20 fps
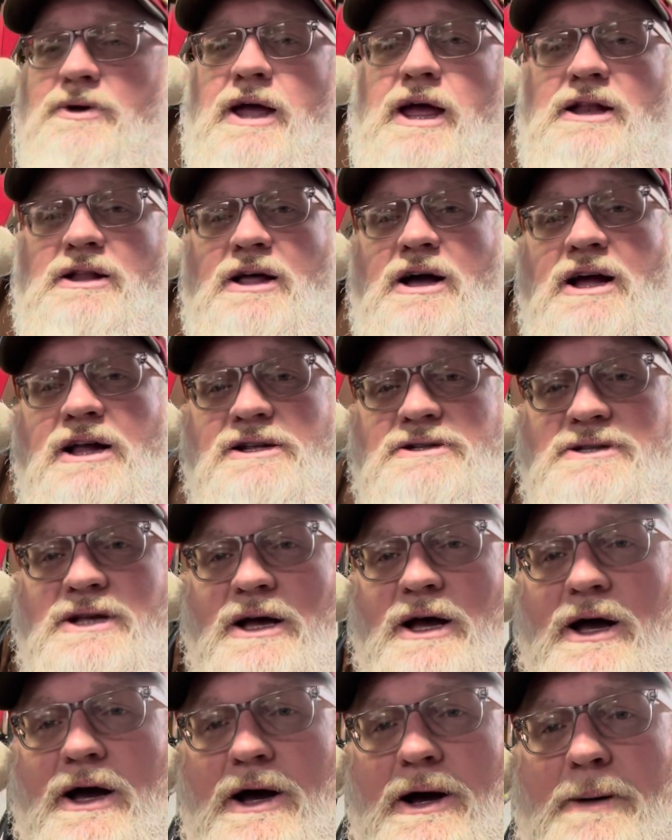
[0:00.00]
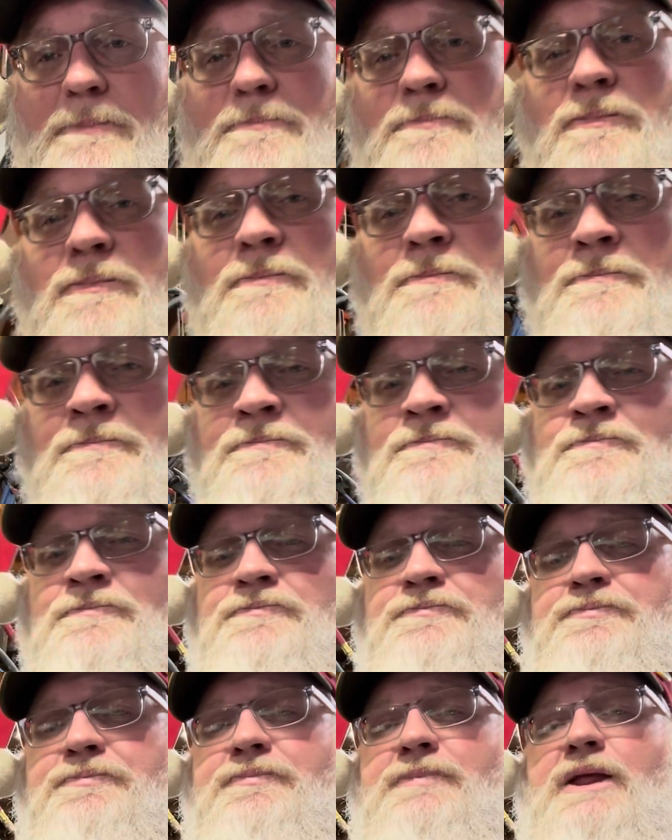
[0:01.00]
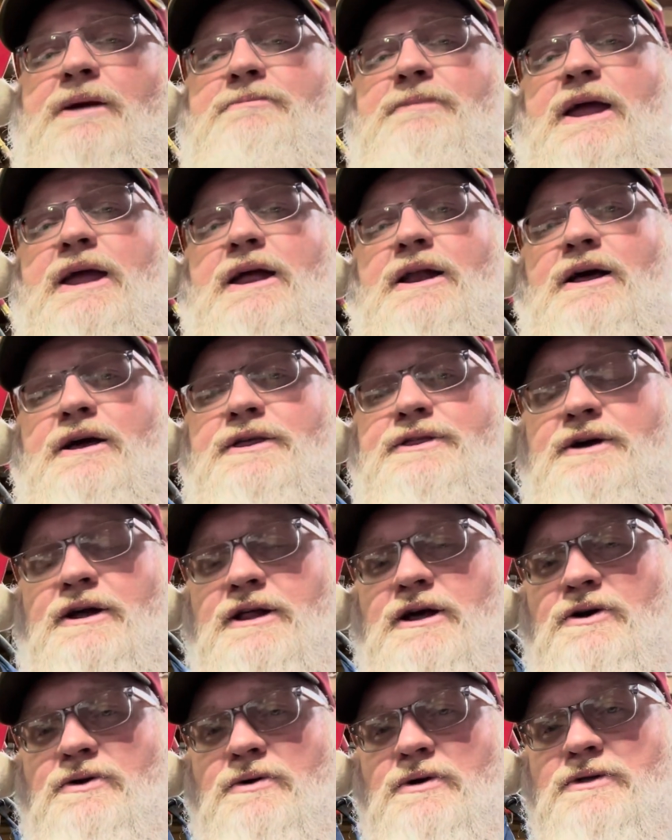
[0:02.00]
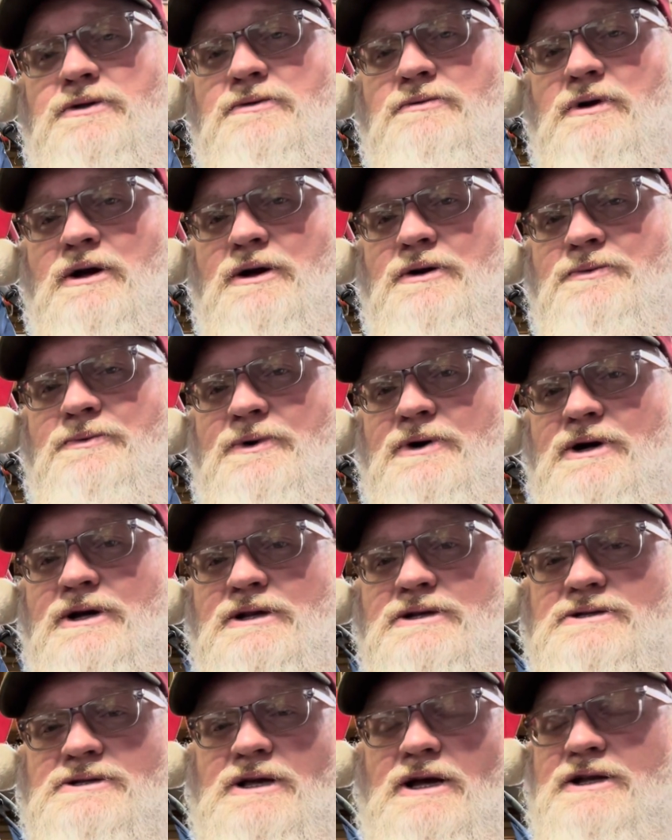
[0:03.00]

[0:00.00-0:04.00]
headlights. Man, I thought I ordered the wrong ones.